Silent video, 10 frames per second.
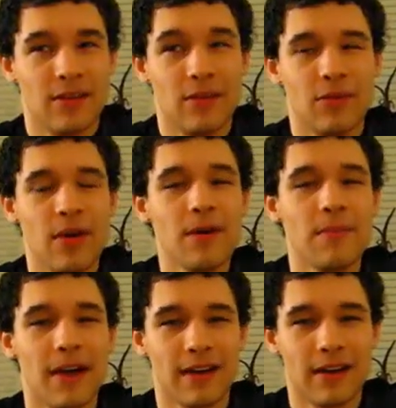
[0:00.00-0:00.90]
Well,
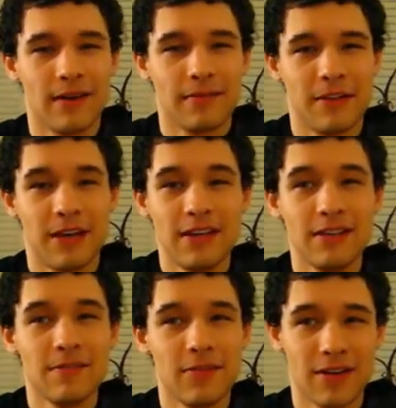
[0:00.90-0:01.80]
Becca, in
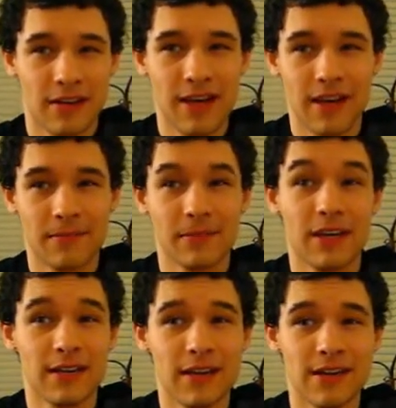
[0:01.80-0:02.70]
1848,
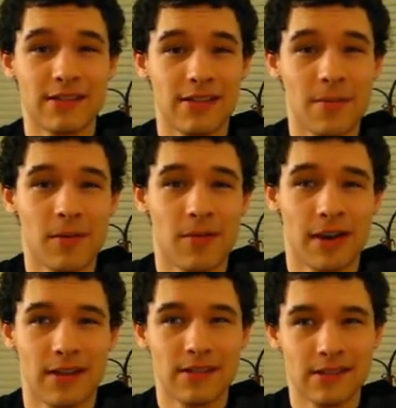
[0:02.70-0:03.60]
Ignaz
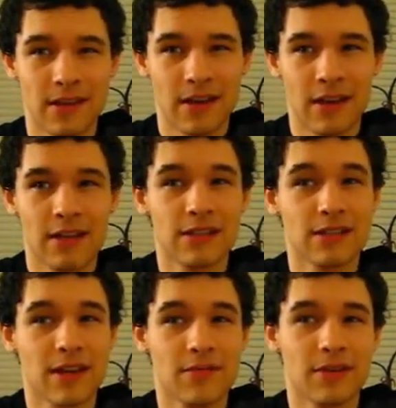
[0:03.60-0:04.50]
Semmelweis
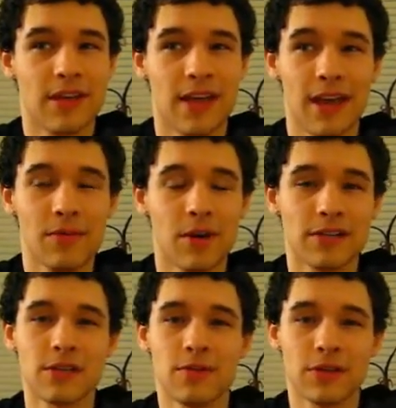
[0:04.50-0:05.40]
discovered that hand
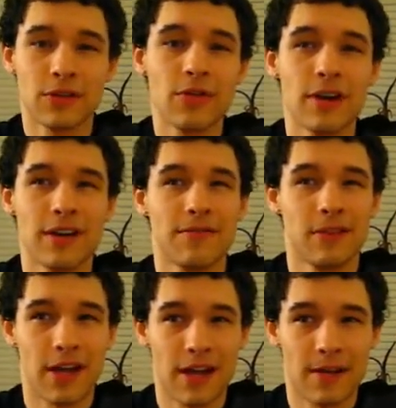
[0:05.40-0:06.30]
washing with chloride of
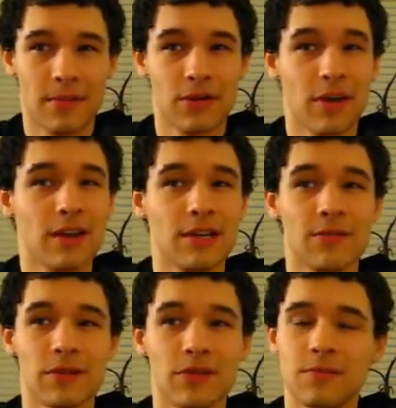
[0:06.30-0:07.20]
lime greatly
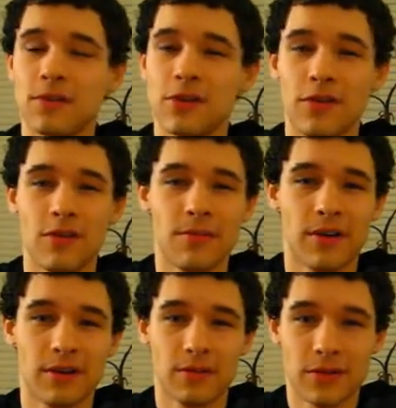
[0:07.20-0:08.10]
reduced maternal
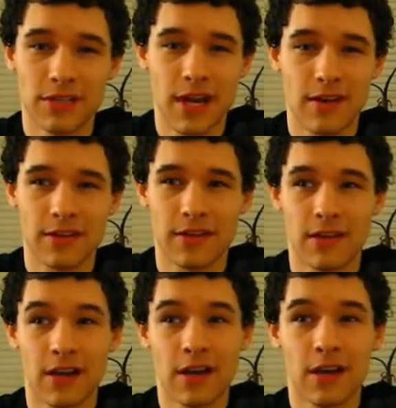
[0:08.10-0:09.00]
mortality
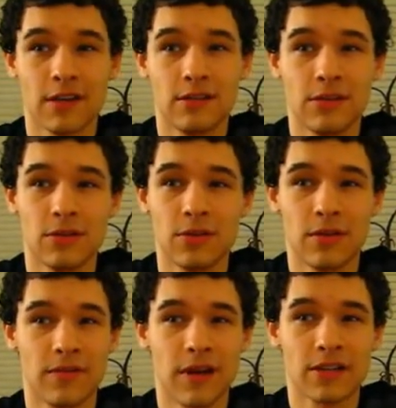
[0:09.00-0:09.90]
due to
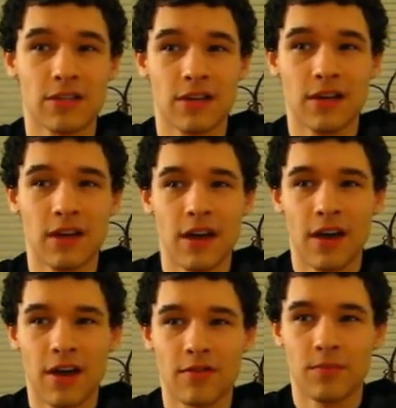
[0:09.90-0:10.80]
infection
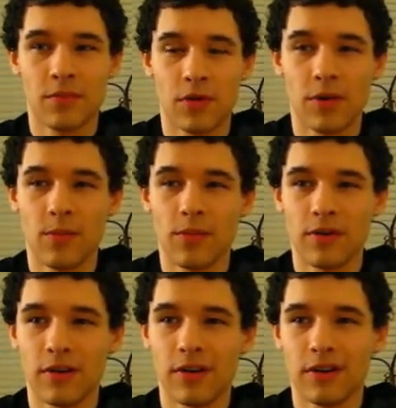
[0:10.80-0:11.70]
of
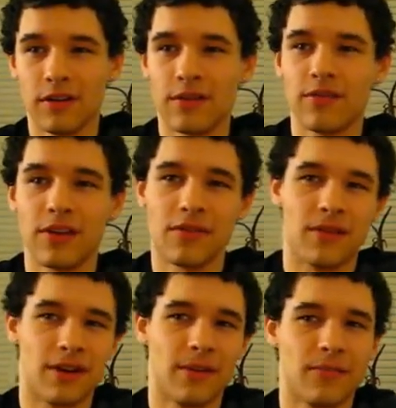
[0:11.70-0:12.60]
puerperal
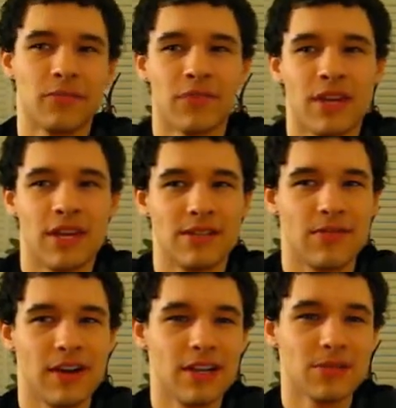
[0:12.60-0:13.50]
fever. His
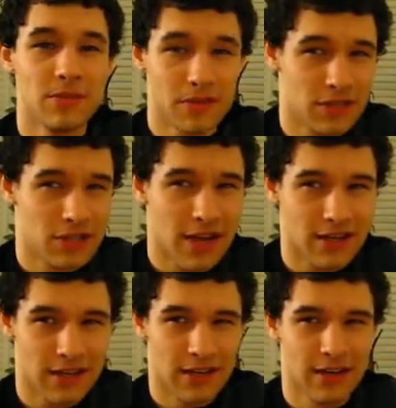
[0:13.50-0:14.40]
findings were
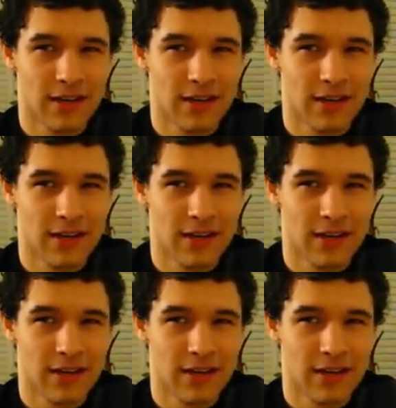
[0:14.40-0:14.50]
rejected